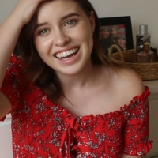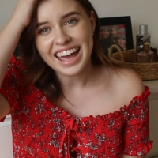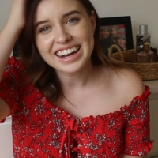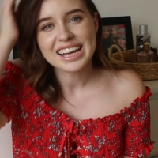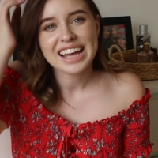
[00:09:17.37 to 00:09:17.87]

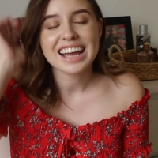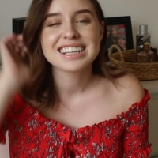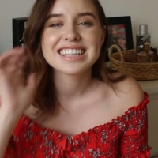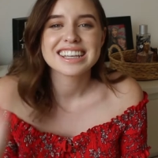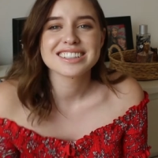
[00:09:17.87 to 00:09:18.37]
and I
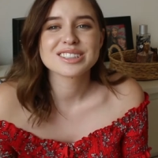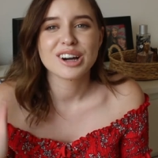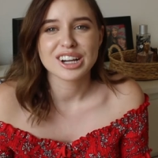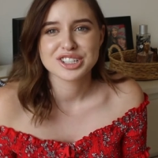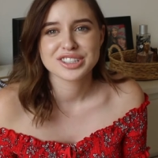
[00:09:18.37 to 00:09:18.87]
say this
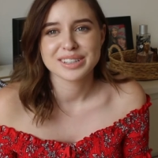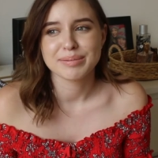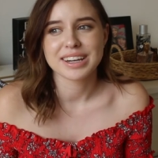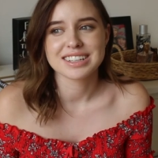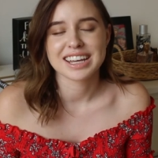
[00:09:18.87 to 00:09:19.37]
cautiously
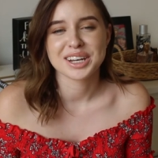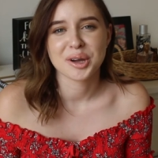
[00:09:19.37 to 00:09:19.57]
because I